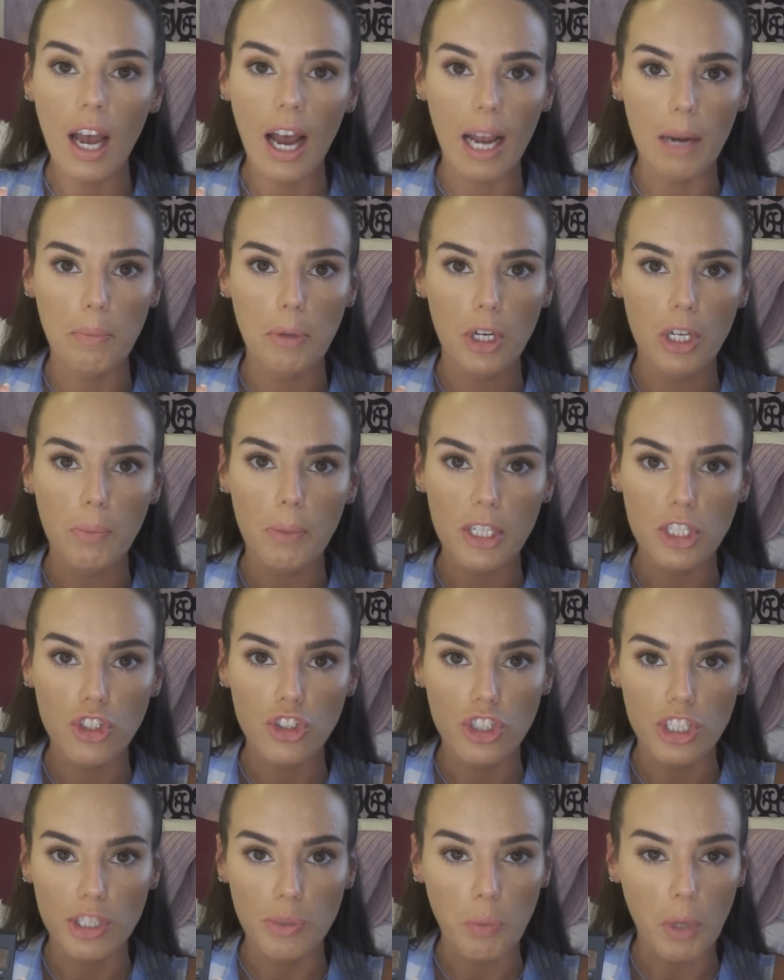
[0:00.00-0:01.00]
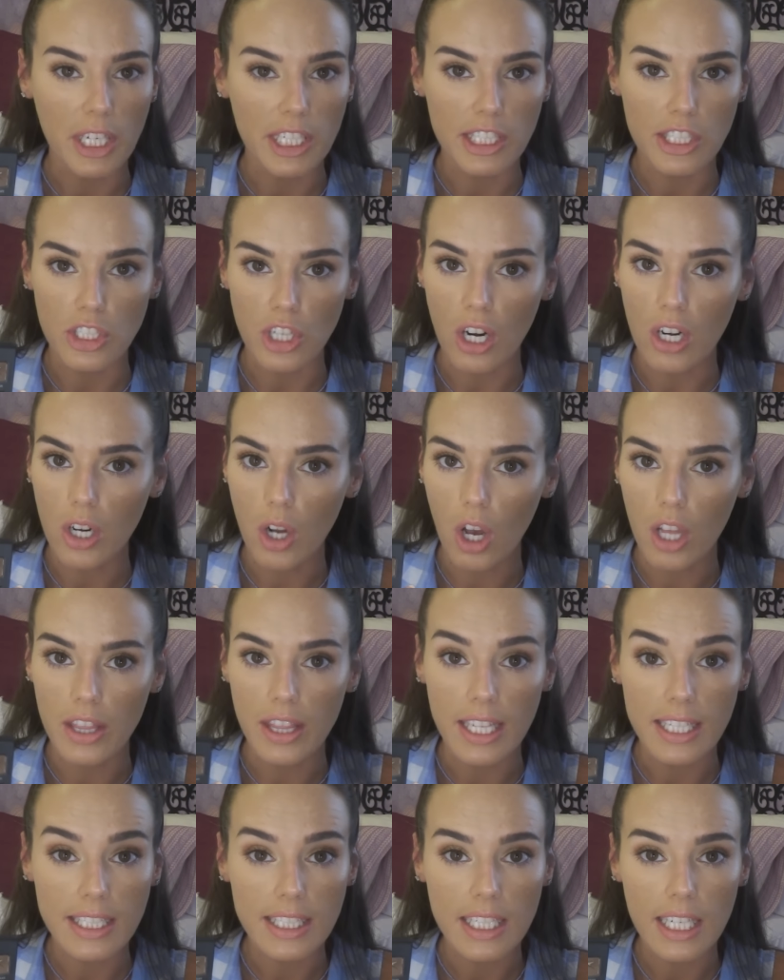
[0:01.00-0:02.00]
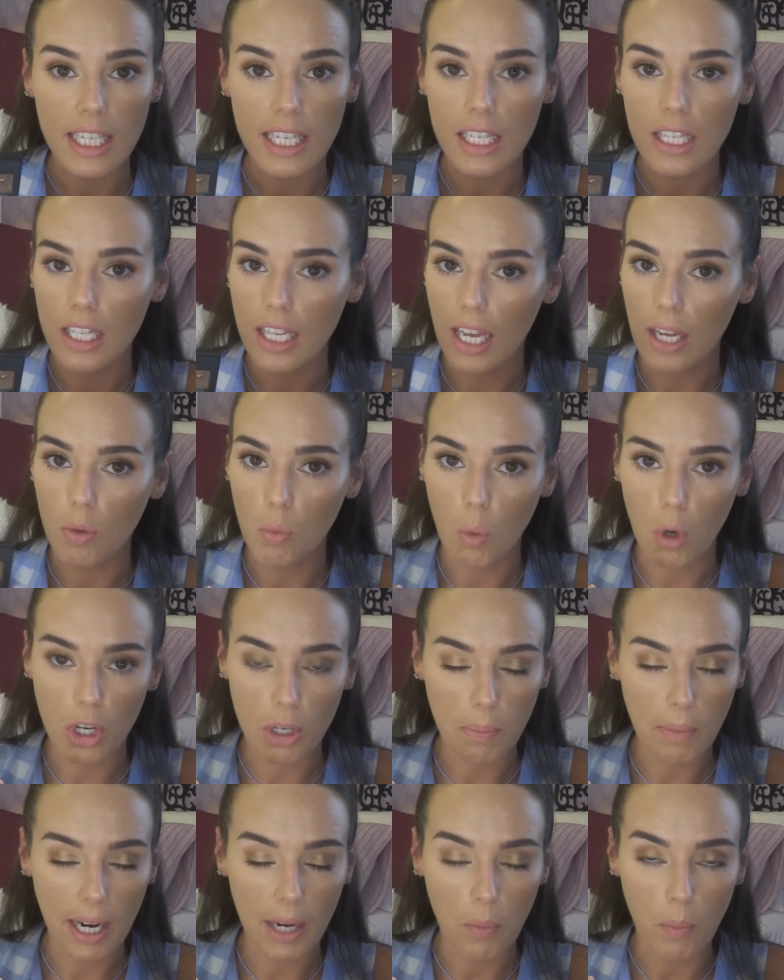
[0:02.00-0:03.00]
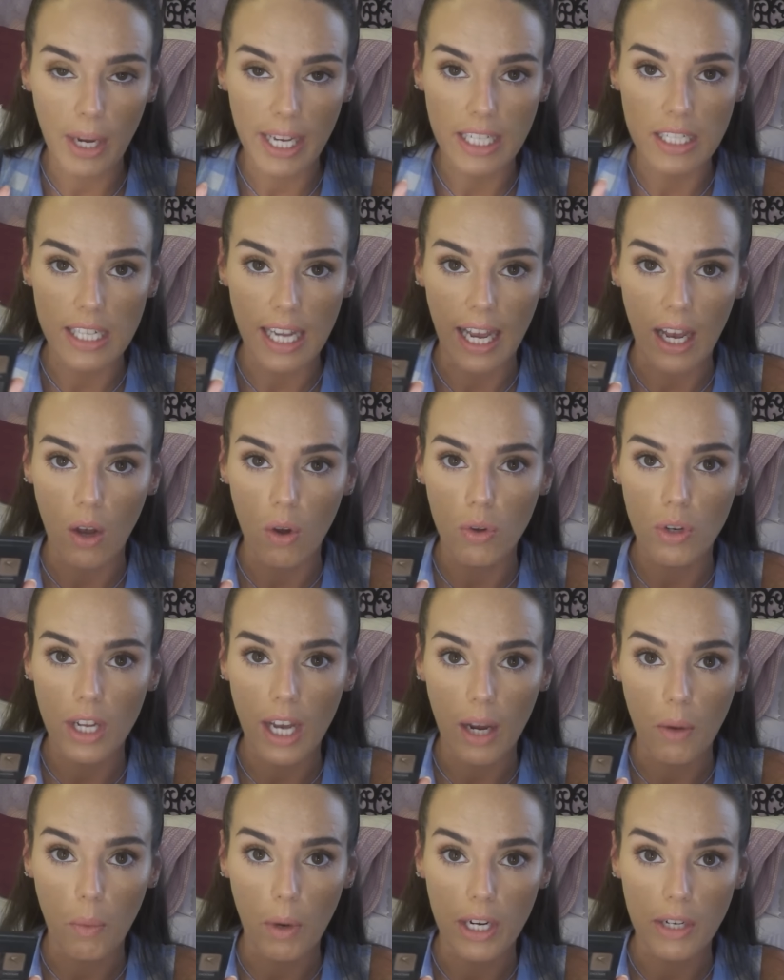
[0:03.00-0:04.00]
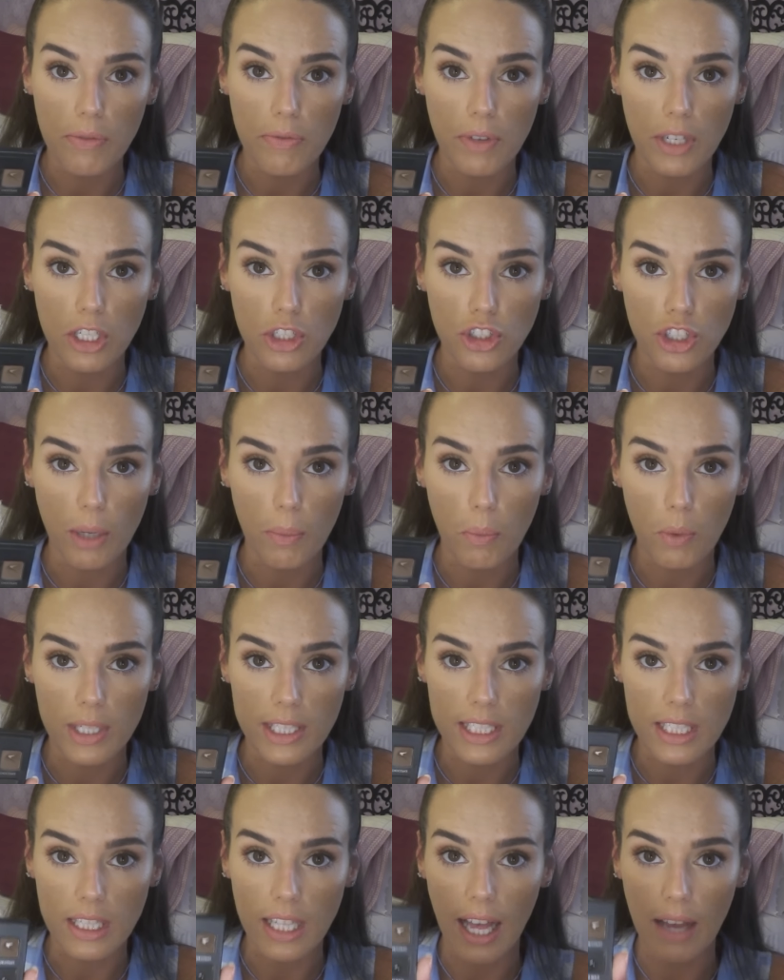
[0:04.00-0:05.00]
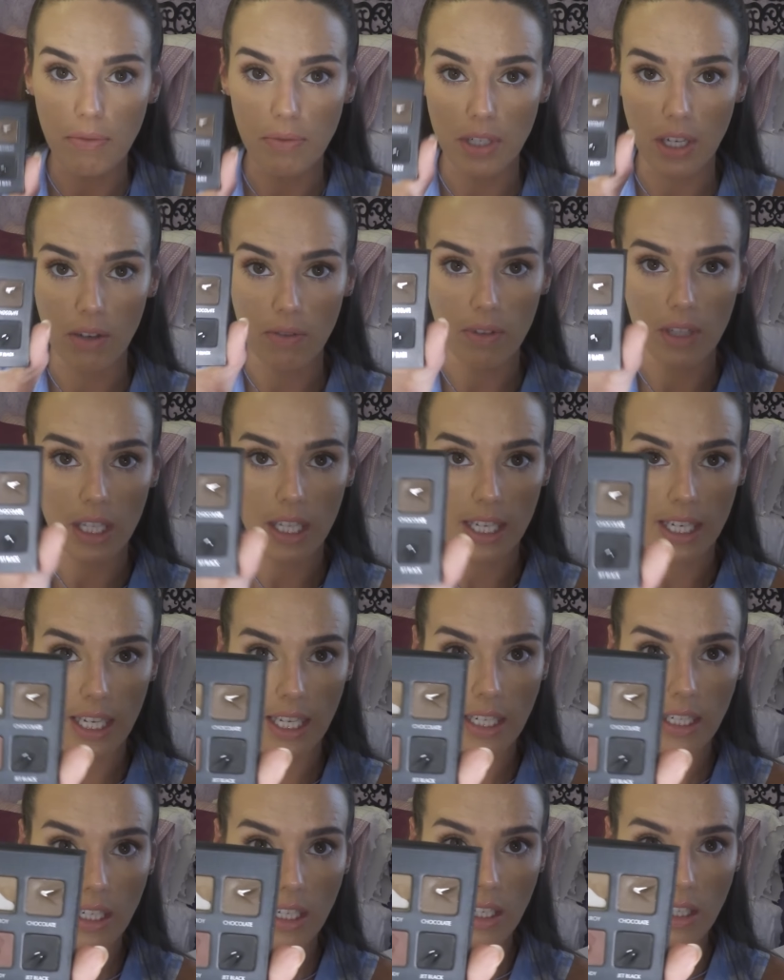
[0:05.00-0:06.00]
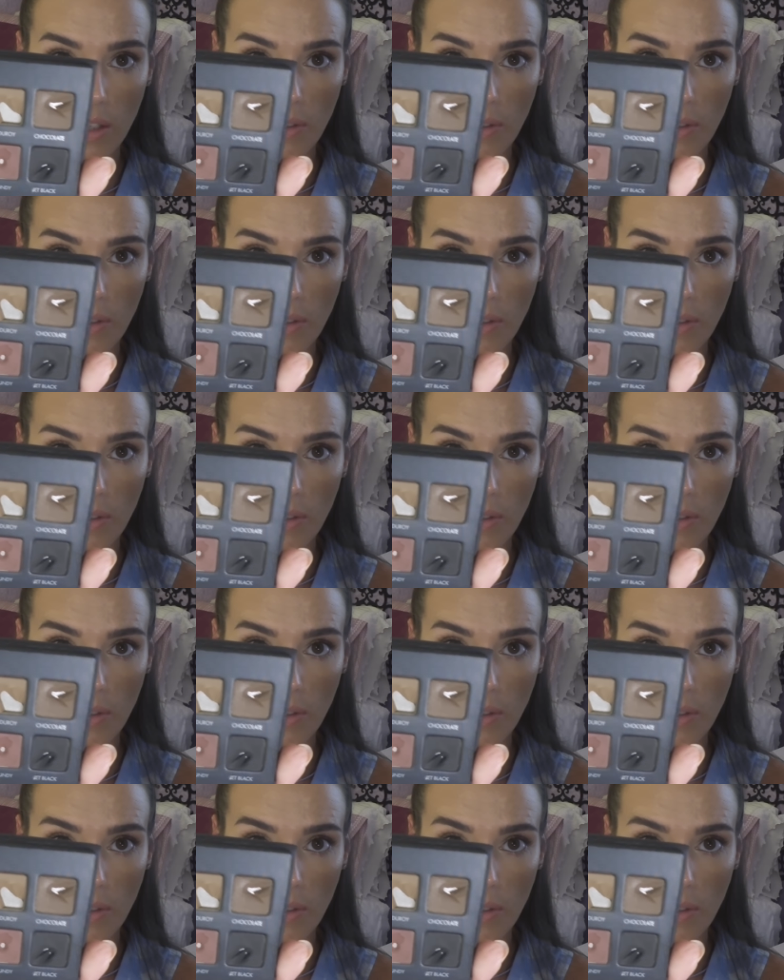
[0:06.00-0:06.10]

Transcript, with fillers: I pretty much just want to start on this end and work my way down. I want to finish up what's left of linen.